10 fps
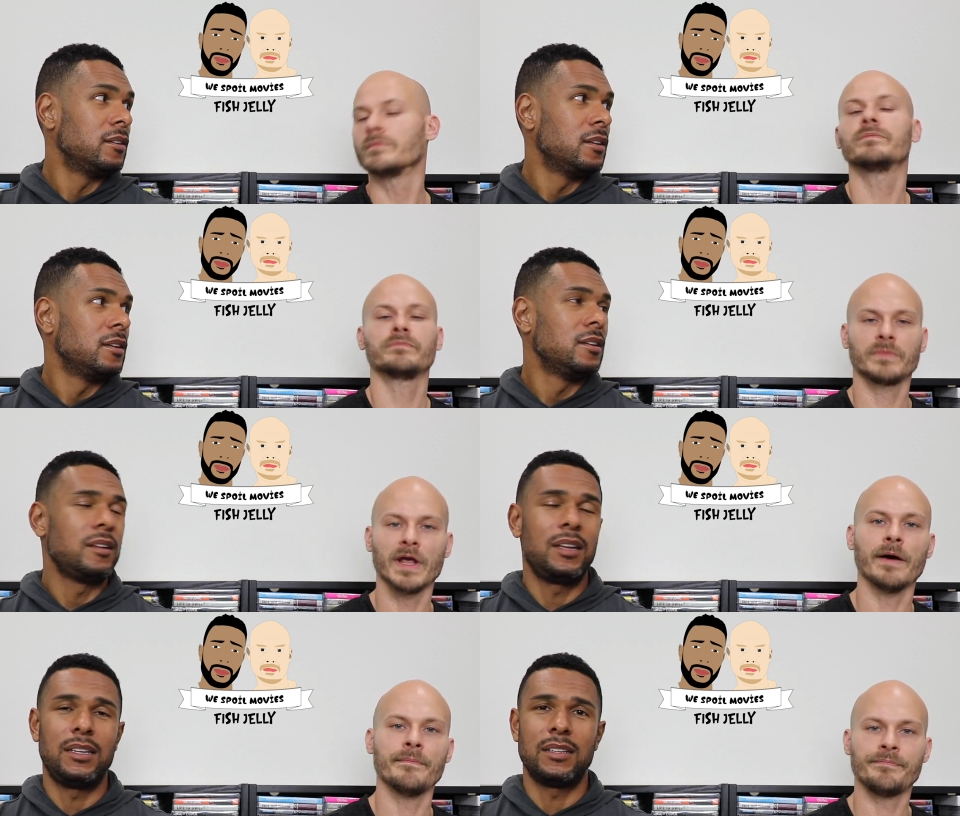Speaker 1: Mm-hmm.
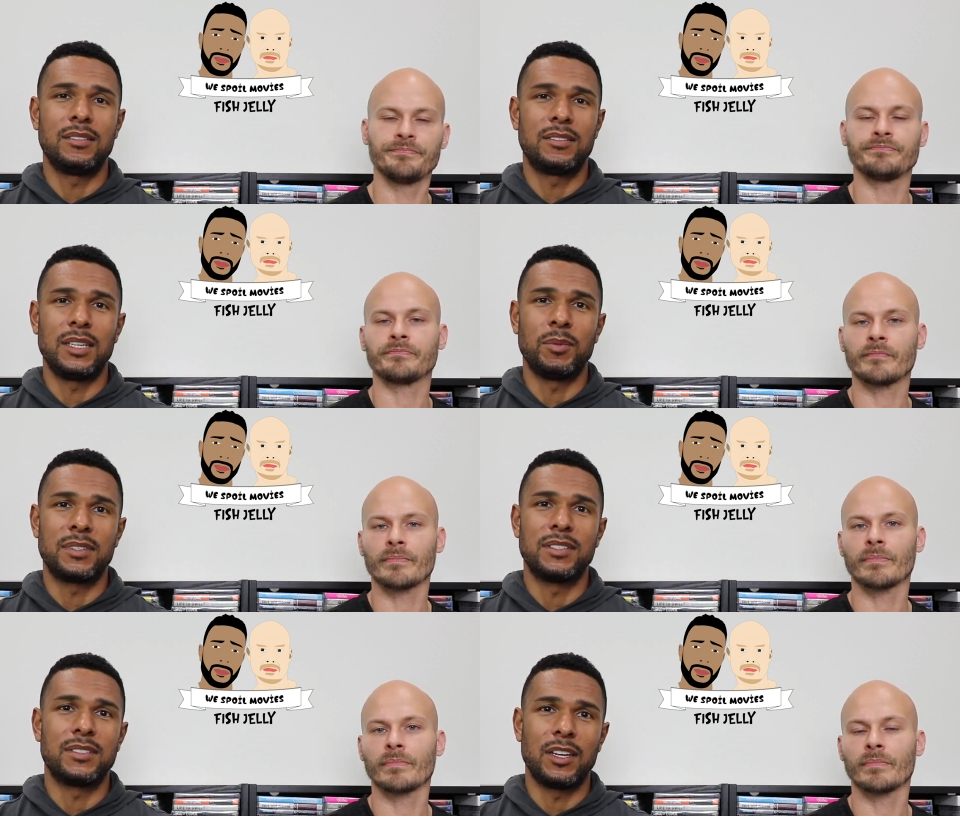Yeah. It doesn't seem to
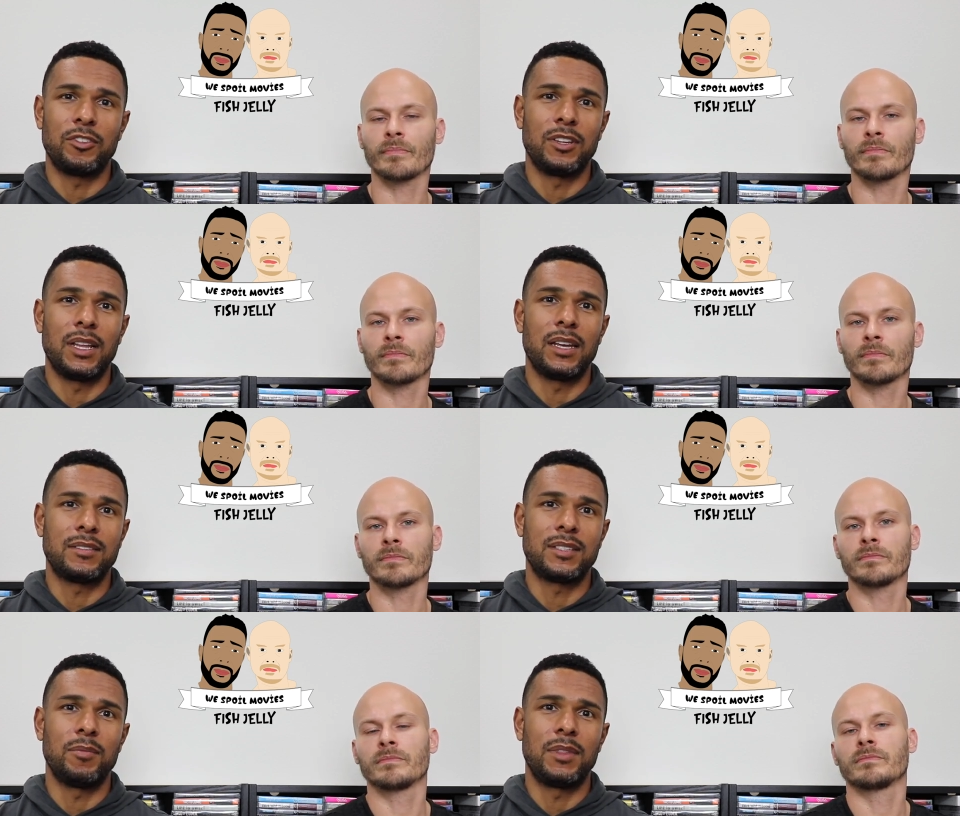sensationalize
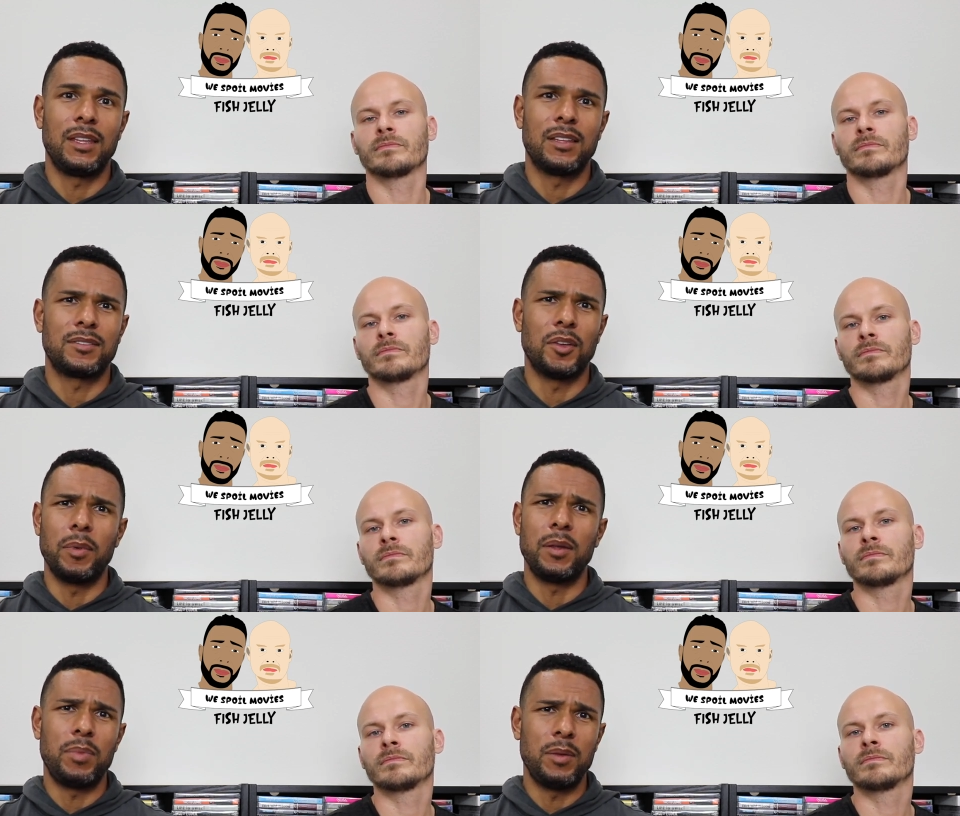something that so
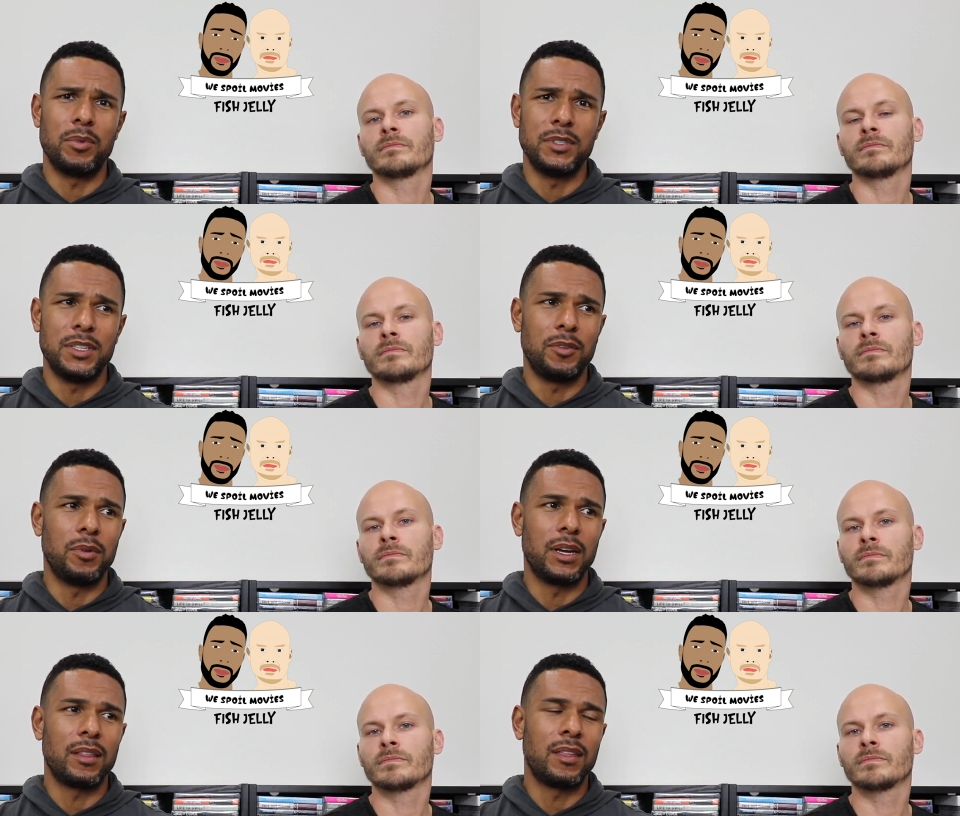many people deal
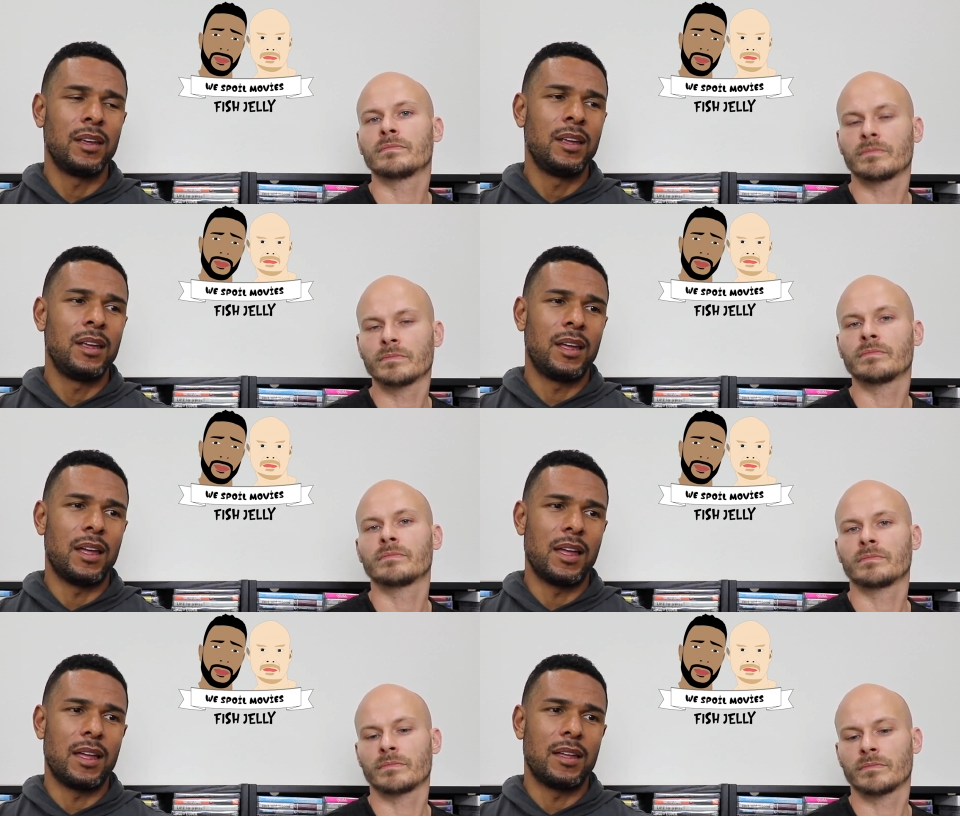with.
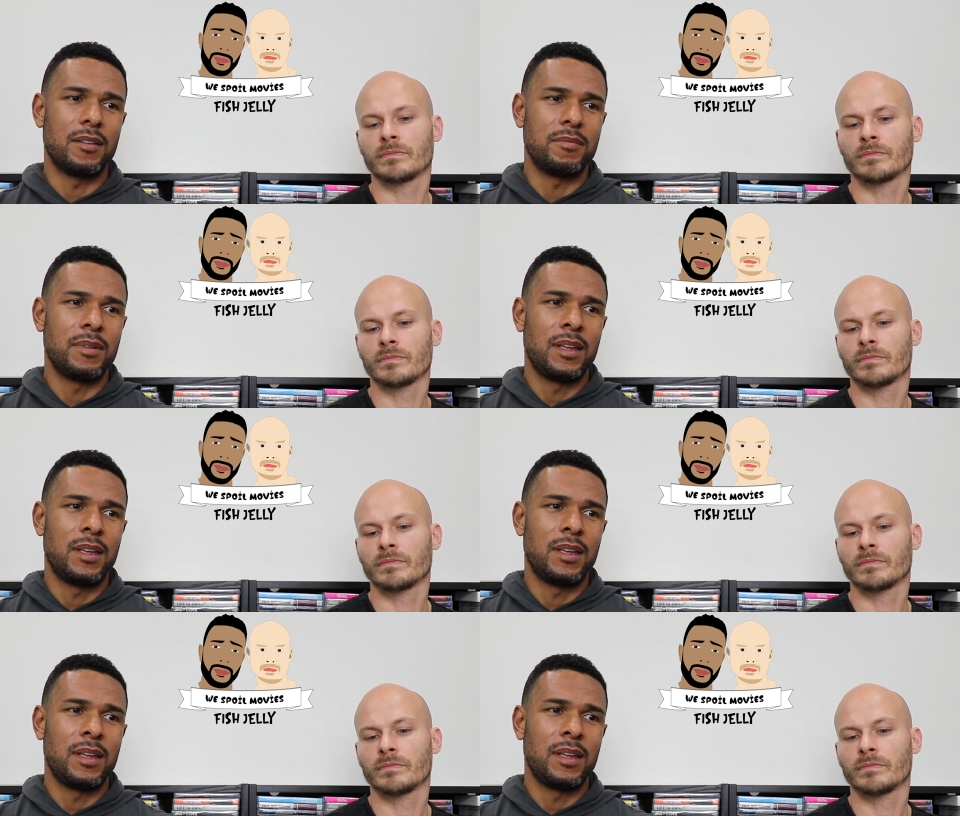Uh,